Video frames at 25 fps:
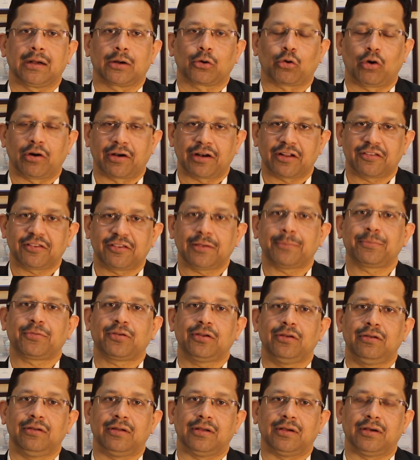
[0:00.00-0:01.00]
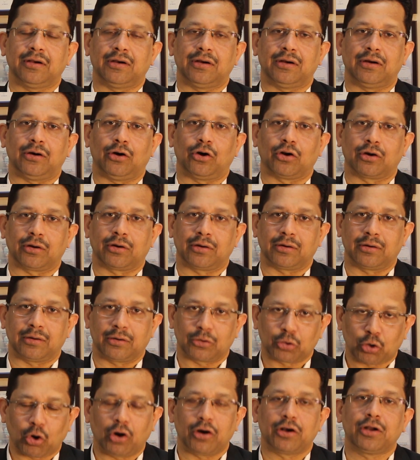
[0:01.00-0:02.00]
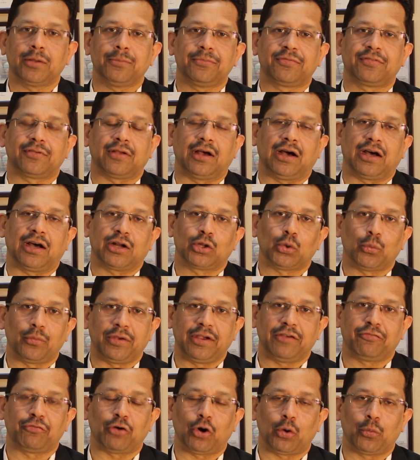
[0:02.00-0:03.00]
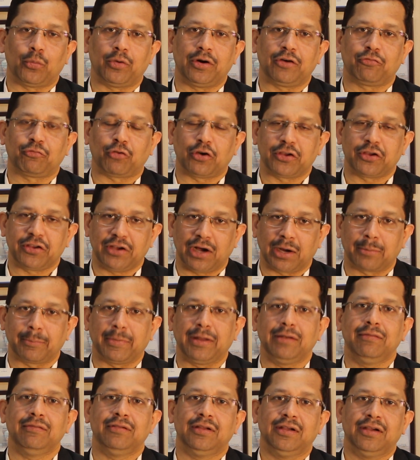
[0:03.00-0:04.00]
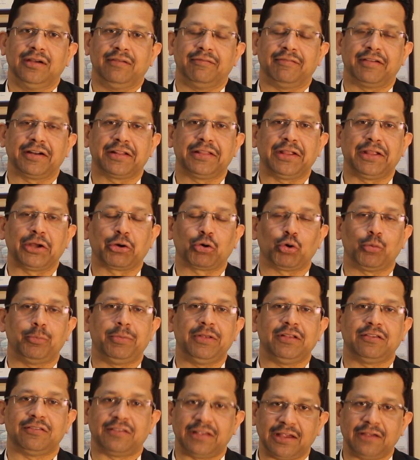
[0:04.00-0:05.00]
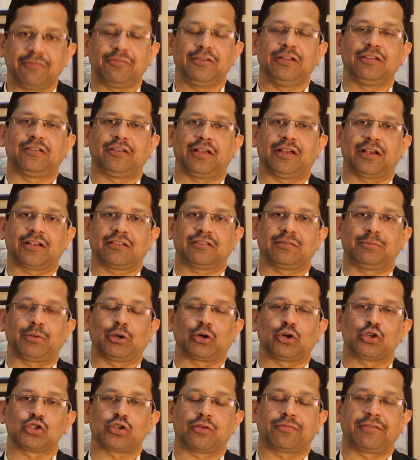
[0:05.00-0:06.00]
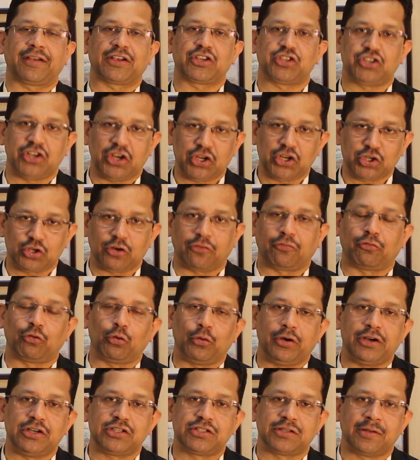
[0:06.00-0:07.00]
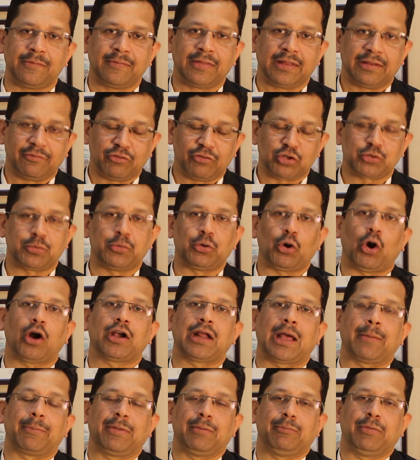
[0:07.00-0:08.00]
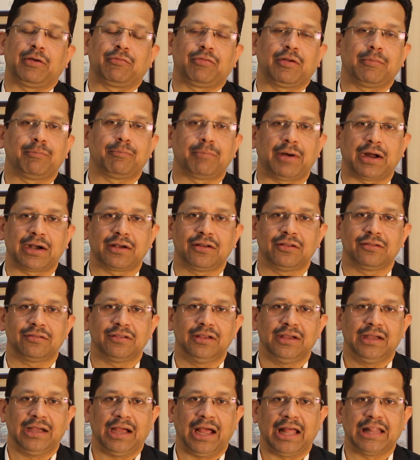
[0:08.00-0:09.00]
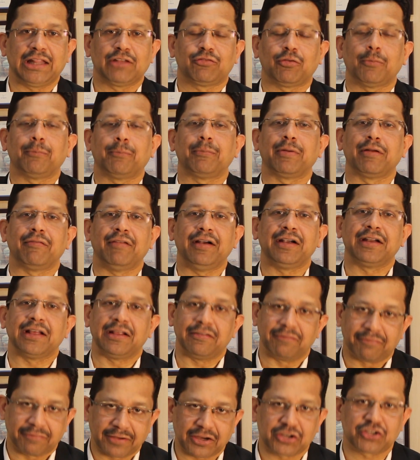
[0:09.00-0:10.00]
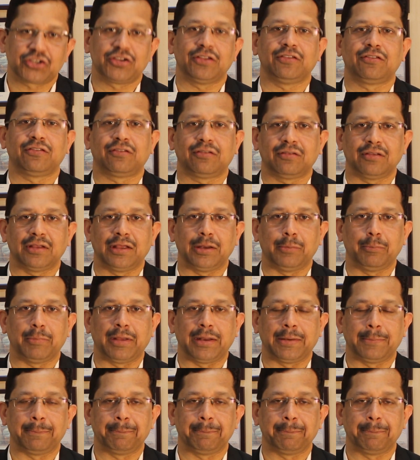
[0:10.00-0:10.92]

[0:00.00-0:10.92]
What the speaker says: Contraception or condoms are the way forward for young men, where they could be safe in sex because of exchange of fluids which will not happen between partners and therefore prevent infections in men.